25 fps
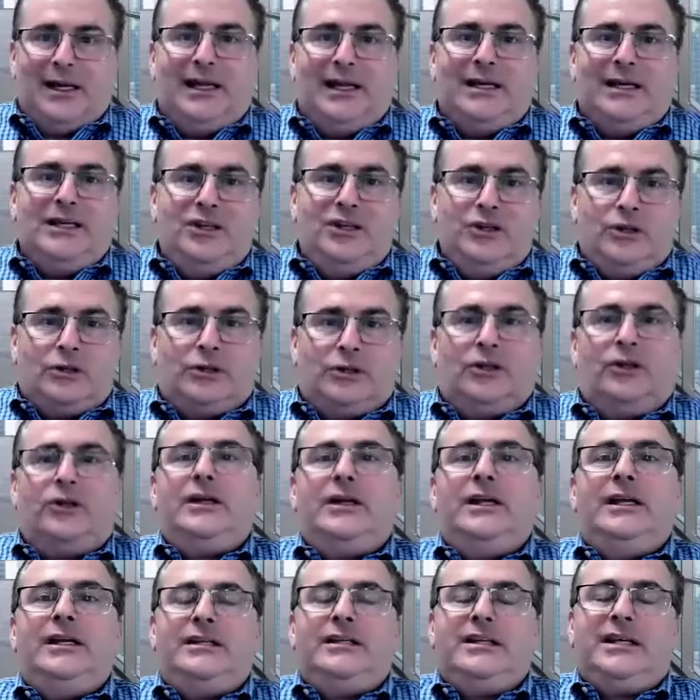and you're
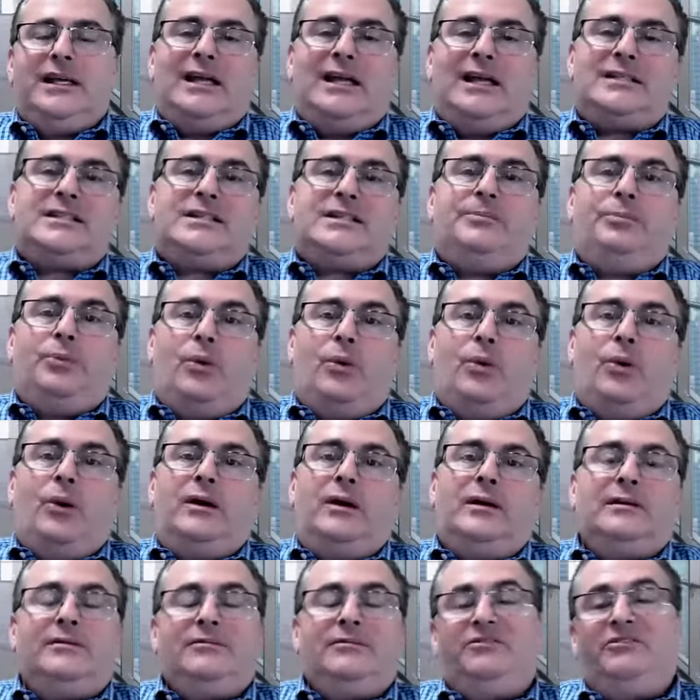looking to get
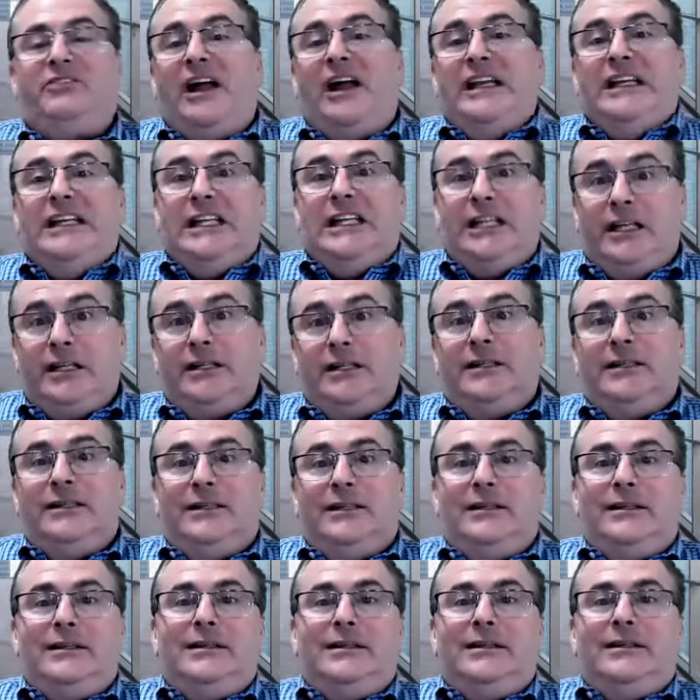support funding
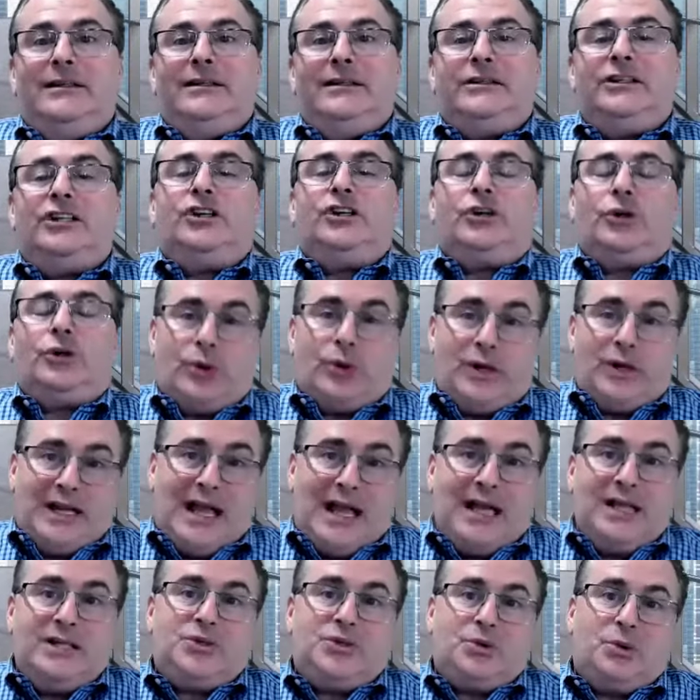to
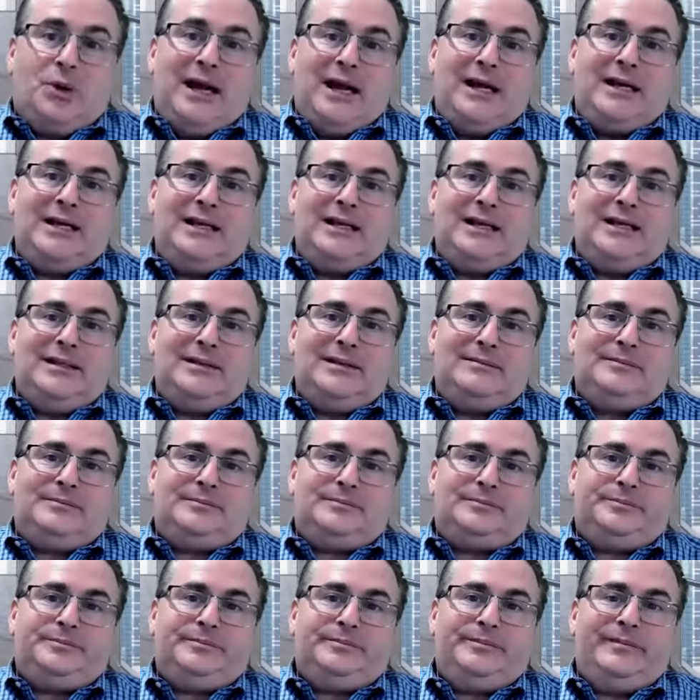create training.
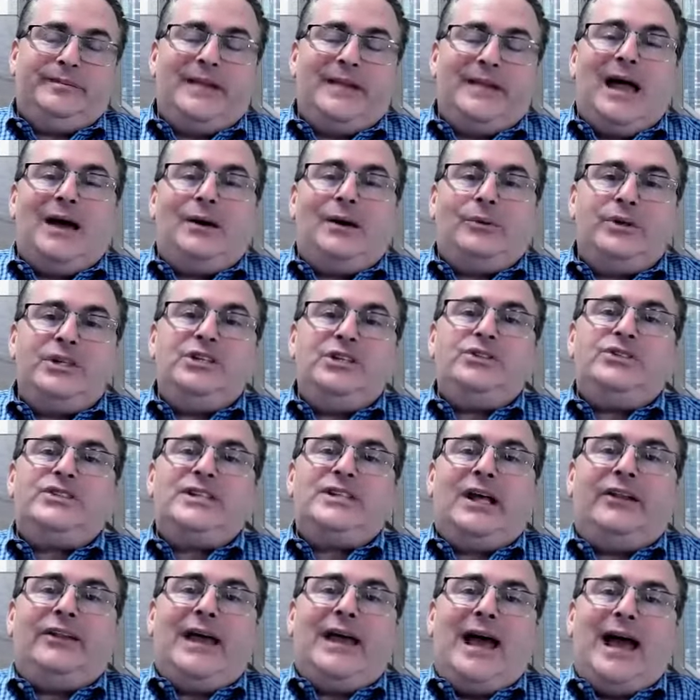How would you
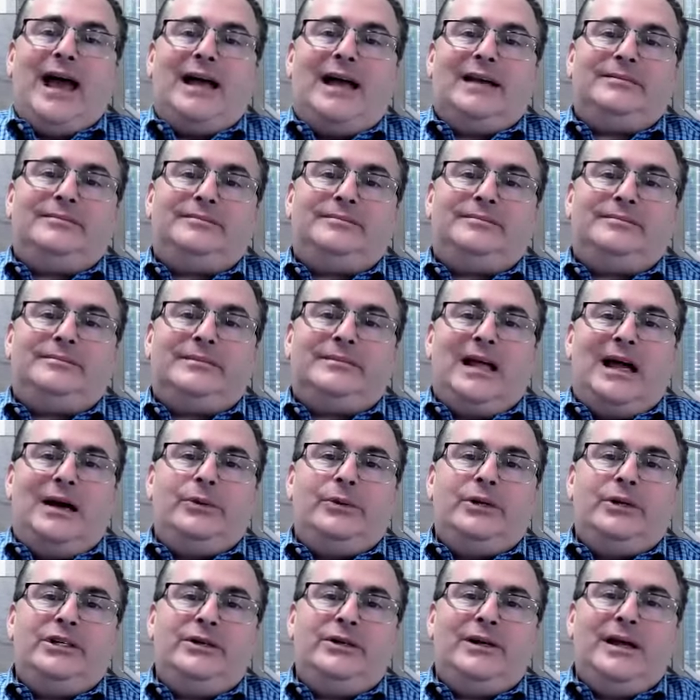sell that? How
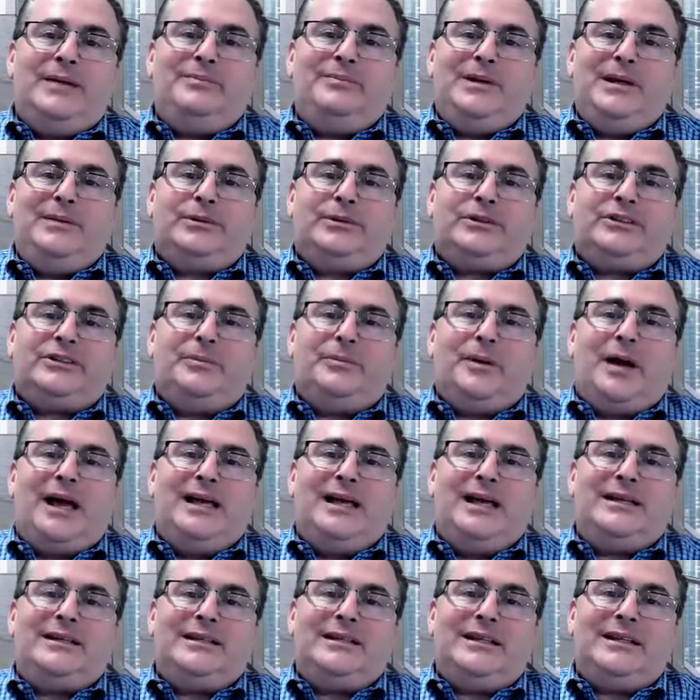would you get people to buy
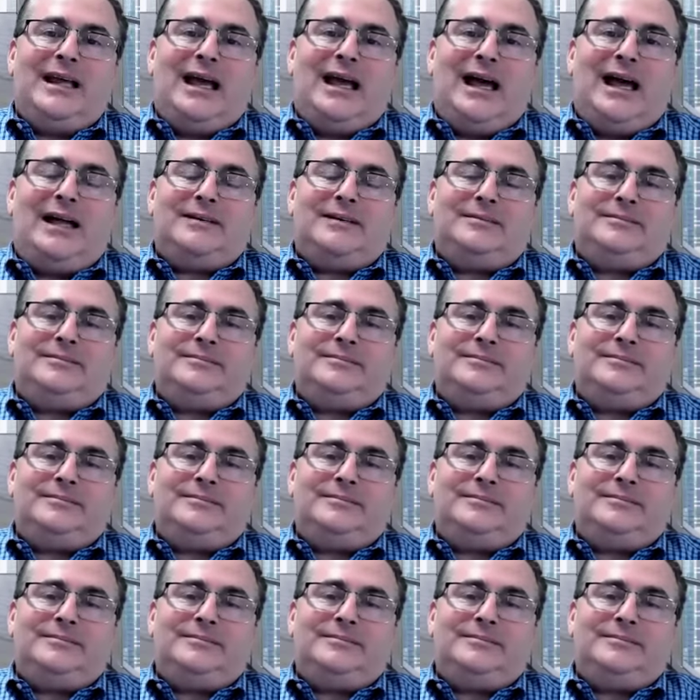into that?